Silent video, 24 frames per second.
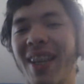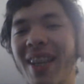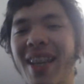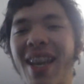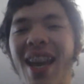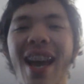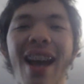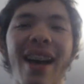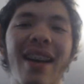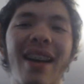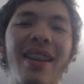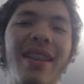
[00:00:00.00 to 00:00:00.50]

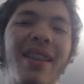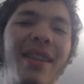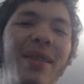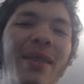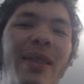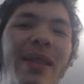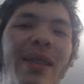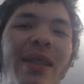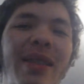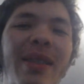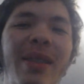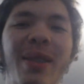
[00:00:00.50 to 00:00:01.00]
yeah,
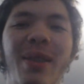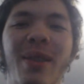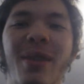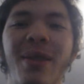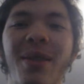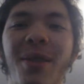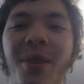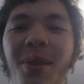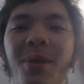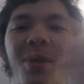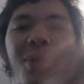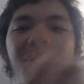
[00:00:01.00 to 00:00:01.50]

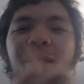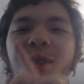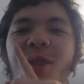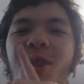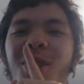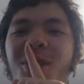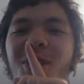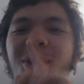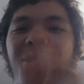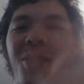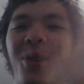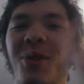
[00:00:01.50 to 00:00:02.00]
so,
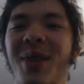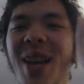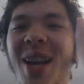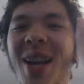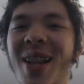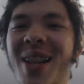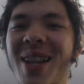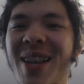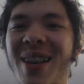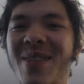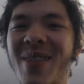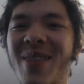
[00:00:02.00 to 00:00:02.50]
shh, don't
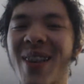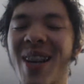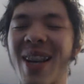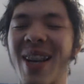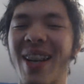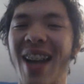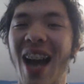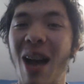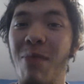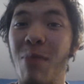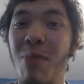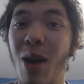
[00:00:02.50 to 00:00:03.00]
tell
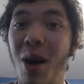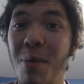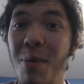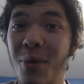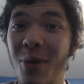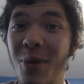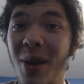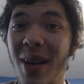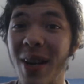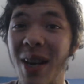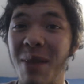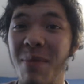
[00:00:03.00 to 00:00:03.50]
anyone I'm
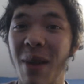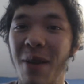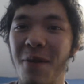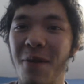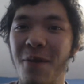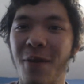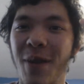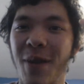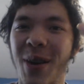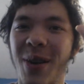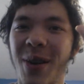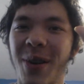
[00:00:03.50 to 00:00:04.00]
upgrading my
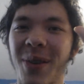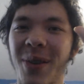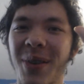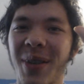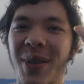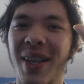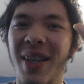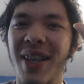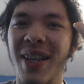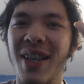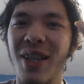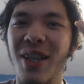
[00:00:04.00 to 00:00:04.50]
phone.
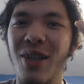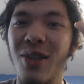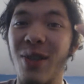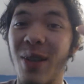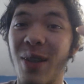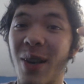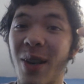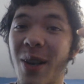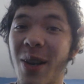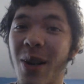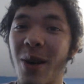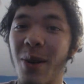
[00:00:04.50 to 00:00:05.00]

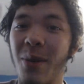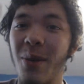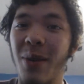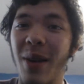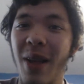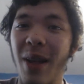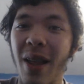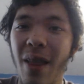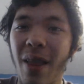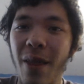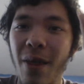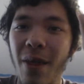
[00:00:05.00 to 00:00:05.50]
So
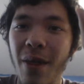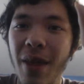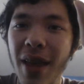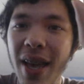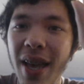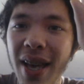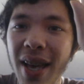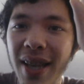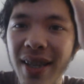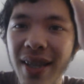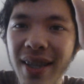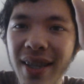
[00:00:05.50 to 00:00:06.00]

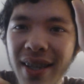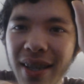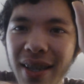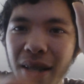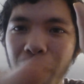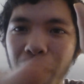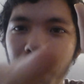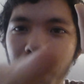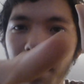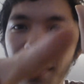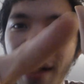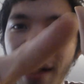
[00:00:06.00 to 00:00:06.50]
this
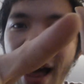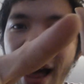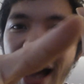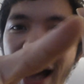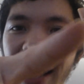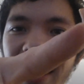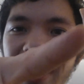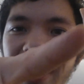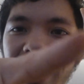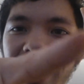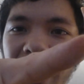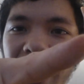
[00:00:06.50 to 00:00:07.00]

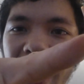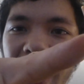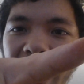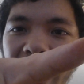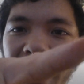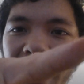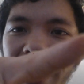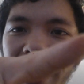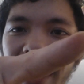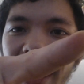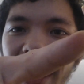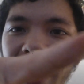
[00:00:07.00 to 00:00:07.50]
black
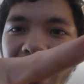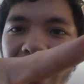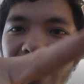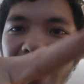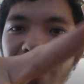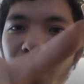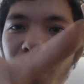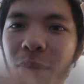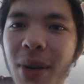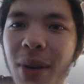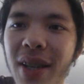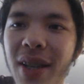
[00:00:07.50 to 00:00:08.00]
dot thing that's
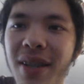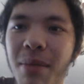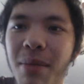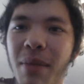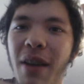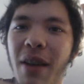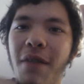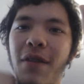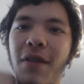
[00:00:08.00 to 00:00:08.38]
always in my